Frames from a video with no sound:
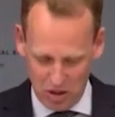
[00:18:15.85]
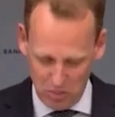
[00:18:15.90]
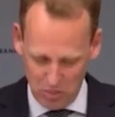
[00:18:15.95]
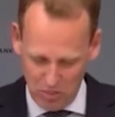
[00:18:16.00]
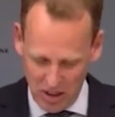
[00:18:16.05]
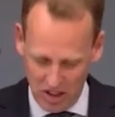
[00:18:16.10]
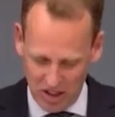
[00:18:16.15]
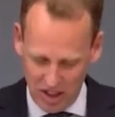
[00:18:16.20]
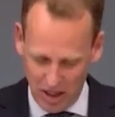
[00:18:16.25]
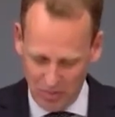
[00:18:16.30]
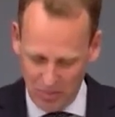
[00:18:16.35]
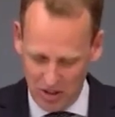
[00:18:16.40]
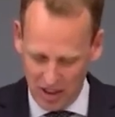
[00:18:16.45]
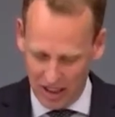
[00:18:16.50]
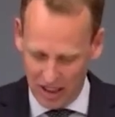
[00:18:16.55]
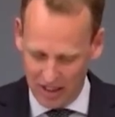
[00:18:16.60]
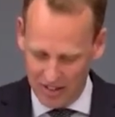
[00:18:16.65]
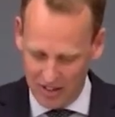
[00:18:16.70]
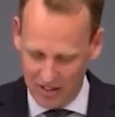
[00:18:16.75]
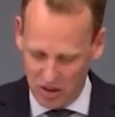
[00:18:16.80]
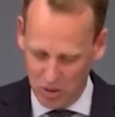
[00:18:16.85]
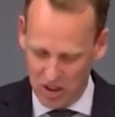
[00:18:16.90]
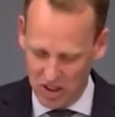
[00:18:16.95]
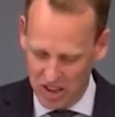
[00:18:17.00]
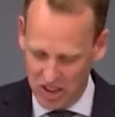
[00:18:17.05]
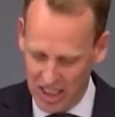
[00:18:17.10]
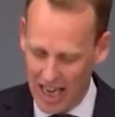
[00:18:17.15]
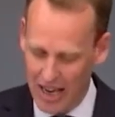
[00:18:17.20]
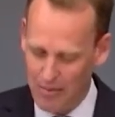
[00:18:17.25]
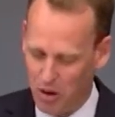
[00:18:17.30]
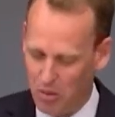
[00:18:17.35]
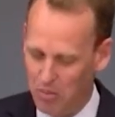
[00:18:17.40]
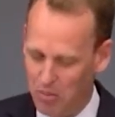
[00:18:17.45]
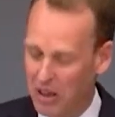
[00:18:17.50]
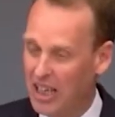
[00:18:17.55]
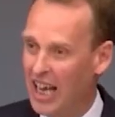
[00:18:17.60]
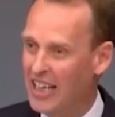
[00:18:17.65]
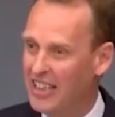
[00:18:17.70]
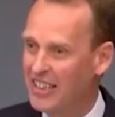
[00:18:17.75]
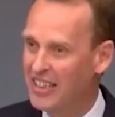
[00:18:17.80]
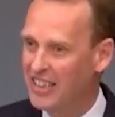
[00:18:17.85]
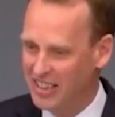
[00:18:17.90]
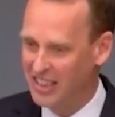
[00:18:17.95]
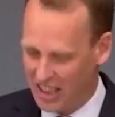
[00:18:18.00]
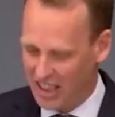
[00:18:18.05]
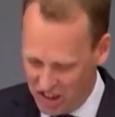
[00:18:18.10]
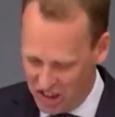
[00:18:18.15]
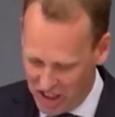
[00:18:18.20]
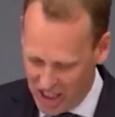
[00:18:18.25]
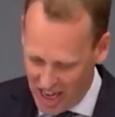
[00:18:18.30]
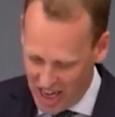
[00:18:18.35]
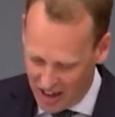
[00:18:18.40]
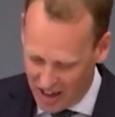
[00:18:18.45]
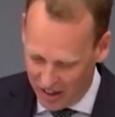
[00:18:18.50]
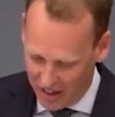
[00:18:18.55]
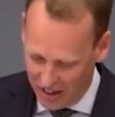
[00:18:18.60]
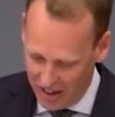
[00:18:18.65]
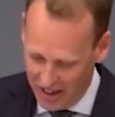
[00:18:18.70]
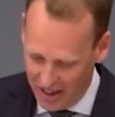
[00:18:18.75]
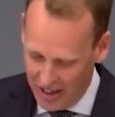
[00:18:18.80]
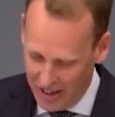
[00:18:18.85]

to be subject to the same obligations as Shell